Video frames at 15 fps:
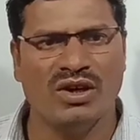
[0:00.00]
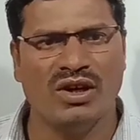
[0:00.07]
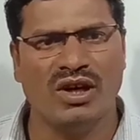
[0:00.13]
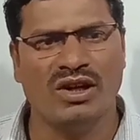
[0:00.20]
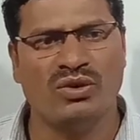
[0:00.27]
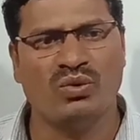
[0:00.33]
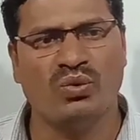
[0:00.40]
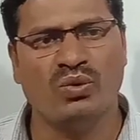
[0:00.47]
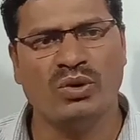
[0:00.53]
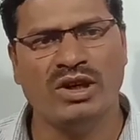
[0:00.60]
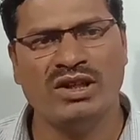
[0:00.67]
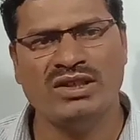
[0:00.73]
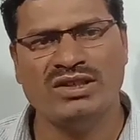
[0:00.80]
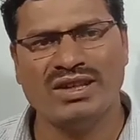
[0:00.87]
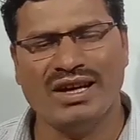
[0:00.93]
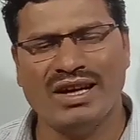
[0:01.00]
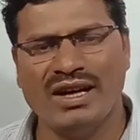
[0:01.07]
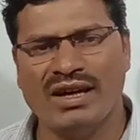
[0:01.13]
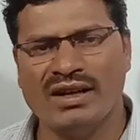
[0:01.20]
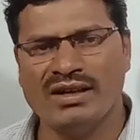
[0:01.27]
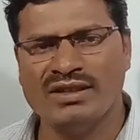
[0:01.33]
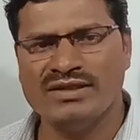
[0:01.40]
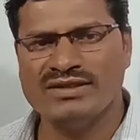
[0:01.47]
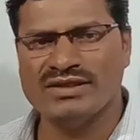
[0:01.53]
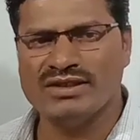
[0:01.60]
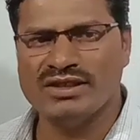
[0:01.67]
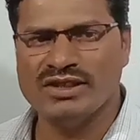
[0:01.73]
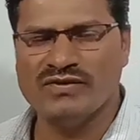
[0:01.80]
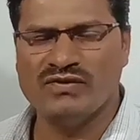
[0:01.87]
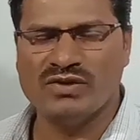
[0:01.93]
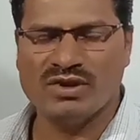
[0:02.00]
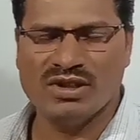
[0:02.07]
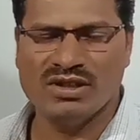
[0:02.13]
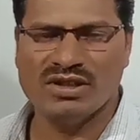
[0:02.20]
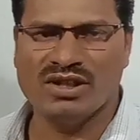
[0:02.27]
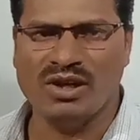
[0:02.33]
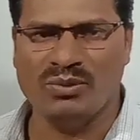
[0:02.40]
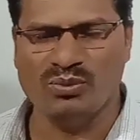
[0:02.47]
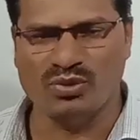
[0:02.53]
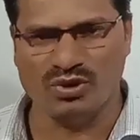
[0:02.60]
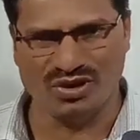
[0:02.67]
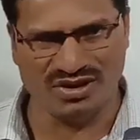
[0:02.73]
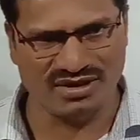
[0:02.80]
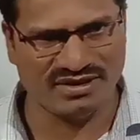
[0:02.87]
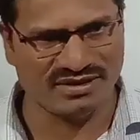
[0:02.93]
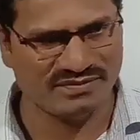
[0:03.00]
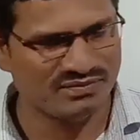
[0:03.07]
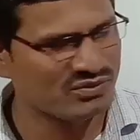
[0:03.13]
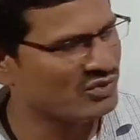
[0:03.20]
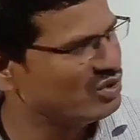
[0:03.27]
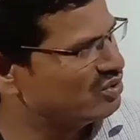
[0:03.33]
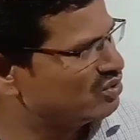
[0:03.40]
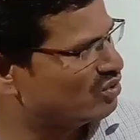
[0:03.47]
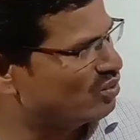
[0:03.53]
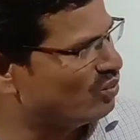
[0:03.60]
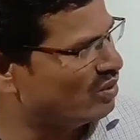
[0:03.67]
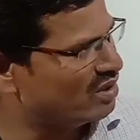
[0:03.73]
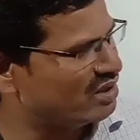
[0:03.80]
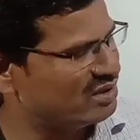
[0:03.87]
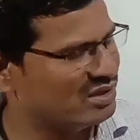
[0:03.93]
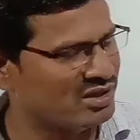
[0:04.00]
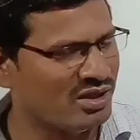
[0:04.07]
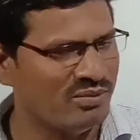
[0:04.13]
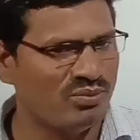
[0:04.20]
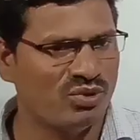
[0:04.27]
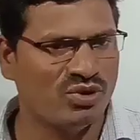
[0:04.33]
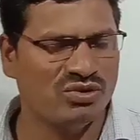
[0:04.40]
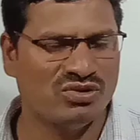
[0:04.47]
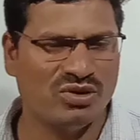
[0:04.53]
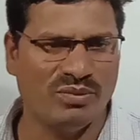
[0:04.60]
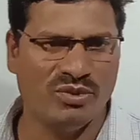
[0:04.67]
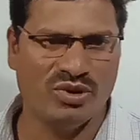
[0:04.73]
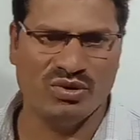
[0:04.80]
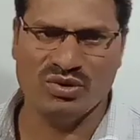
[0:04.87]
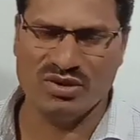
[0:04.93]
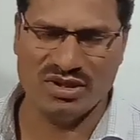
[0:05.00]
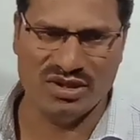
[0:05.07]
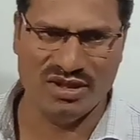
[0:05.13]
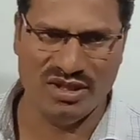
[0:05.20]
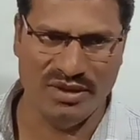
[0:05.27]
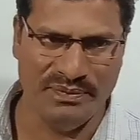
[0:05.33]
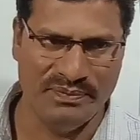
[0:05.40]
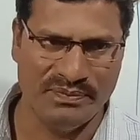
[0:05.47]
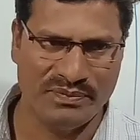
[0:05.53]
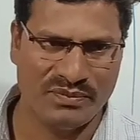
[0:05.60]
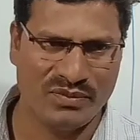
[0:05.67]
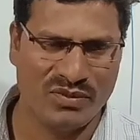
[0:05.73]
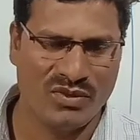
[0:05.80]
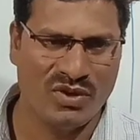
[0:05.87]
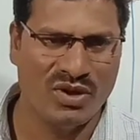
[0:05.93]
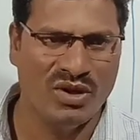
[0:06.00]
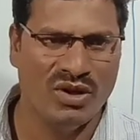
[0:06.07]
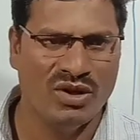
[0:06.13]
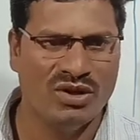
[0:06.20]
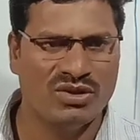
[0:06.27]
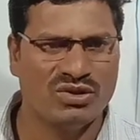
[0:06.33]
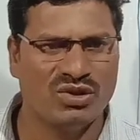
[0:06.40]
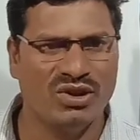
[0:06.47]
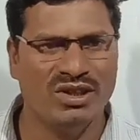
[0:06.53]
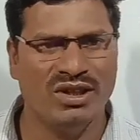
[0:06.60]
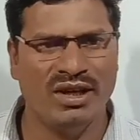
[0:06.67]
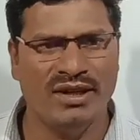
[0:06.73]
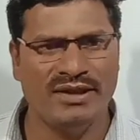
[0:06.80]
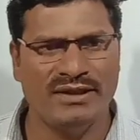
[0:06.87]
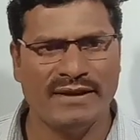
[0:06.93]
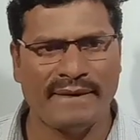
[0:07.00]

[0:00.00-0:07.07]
and which are its different components? So what are the components of ecosystem? So in that